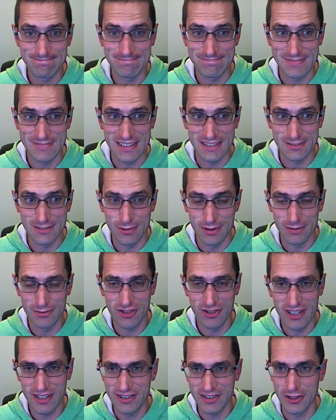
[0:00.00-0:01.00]
That's what I'm
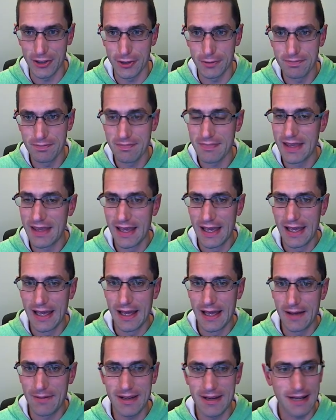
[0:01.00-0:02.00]
trying to do.
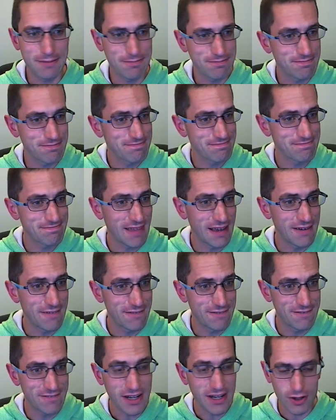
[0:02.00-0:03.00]
But yeah,
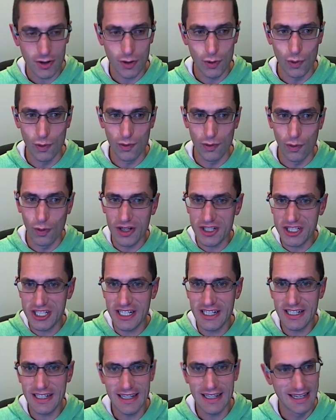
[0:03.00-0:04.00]
thank you all for
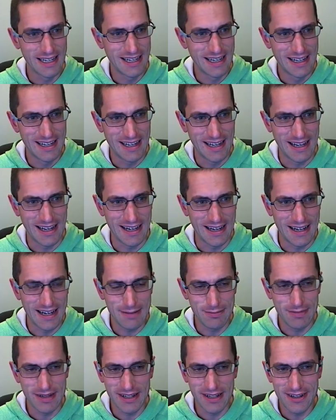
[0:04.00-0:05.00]
watching, and
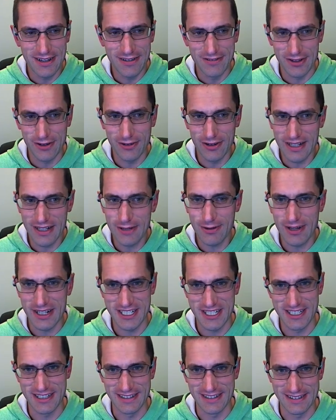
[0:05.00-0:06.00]
let me know if you've got any
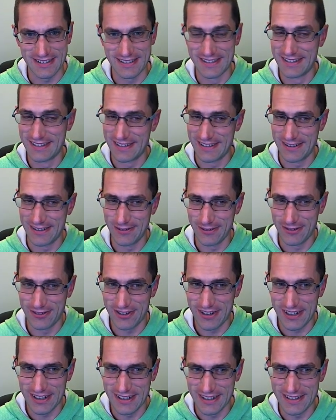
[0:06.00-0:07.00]
questions. I will
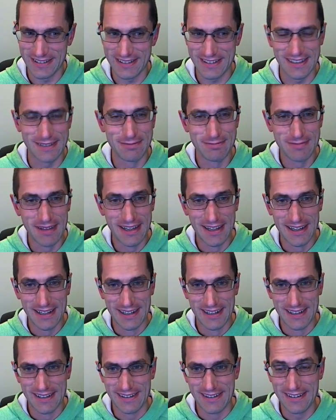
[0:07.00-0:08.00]
try and answer.
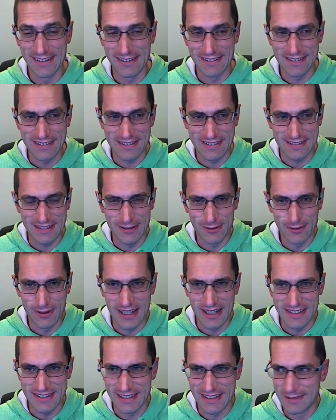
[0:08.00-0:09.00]
Well, see you all
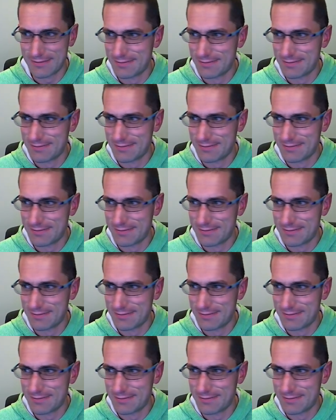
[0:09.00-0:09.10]
later.